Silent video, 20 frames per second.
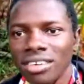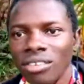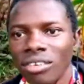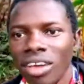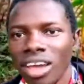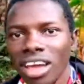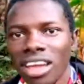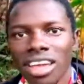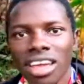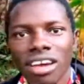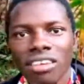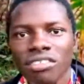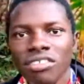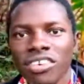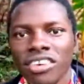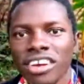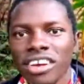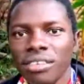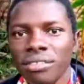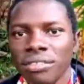We are here
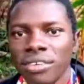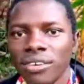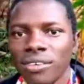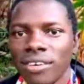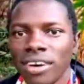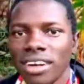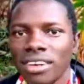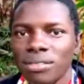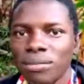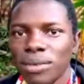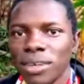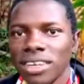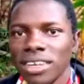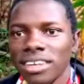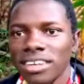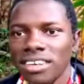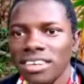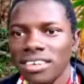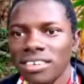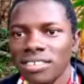for everyone,
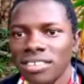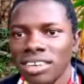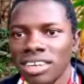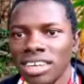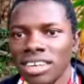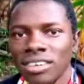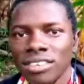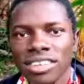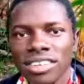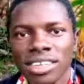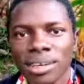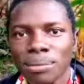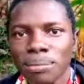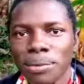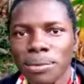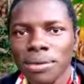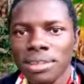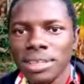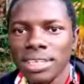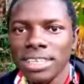man. We need to
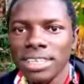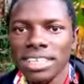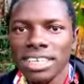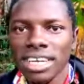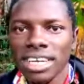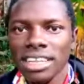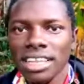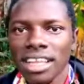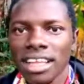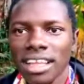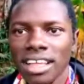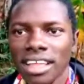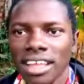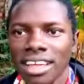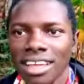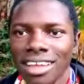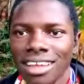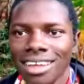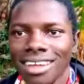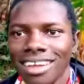support each other.
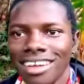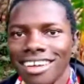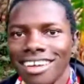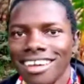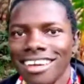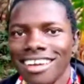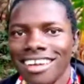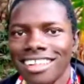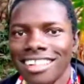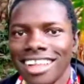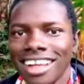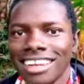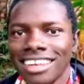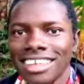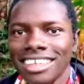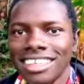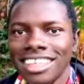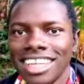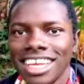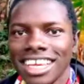That
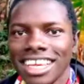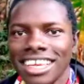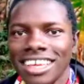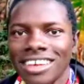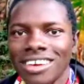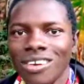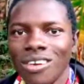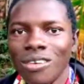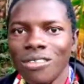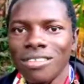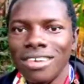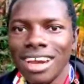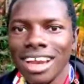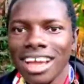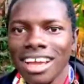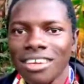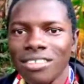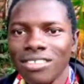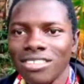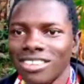is the key of
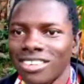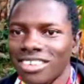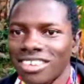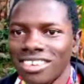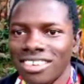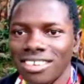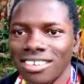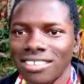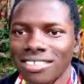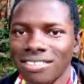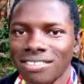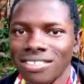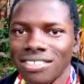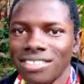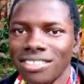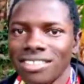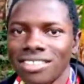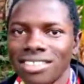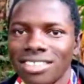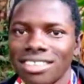life, you know.
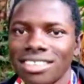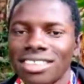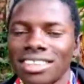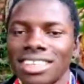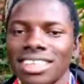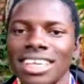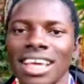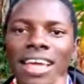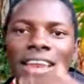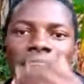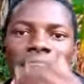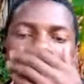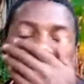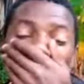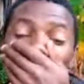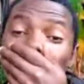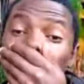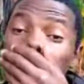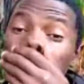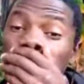The
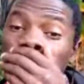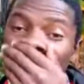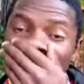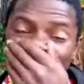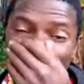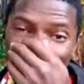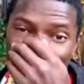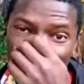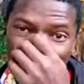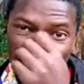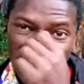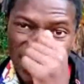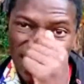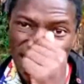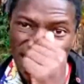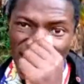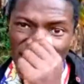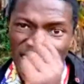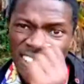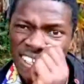key of success
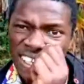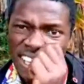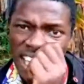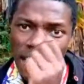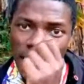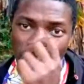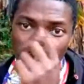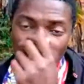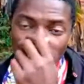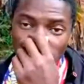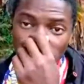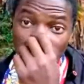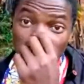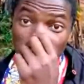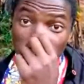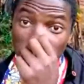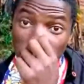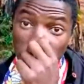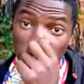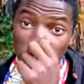
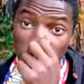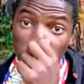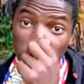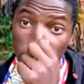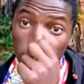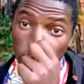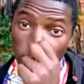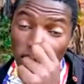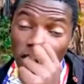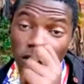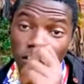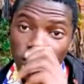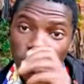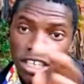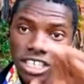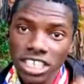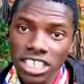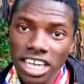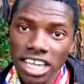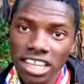is to love
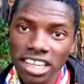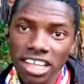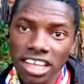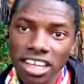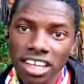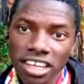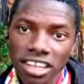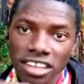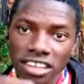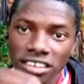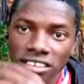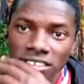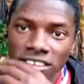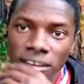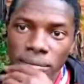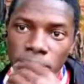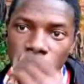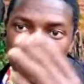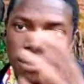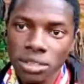each other,
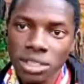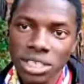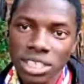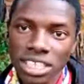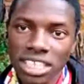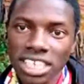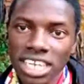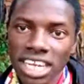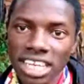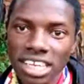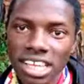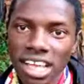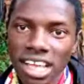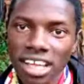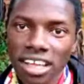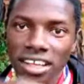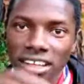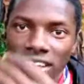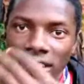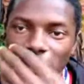support each
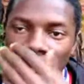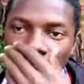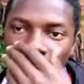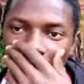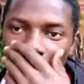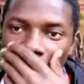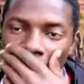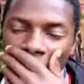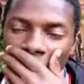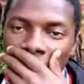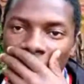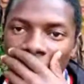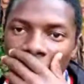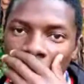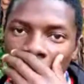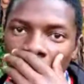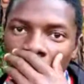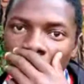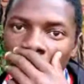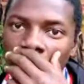other.
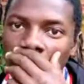Yeah.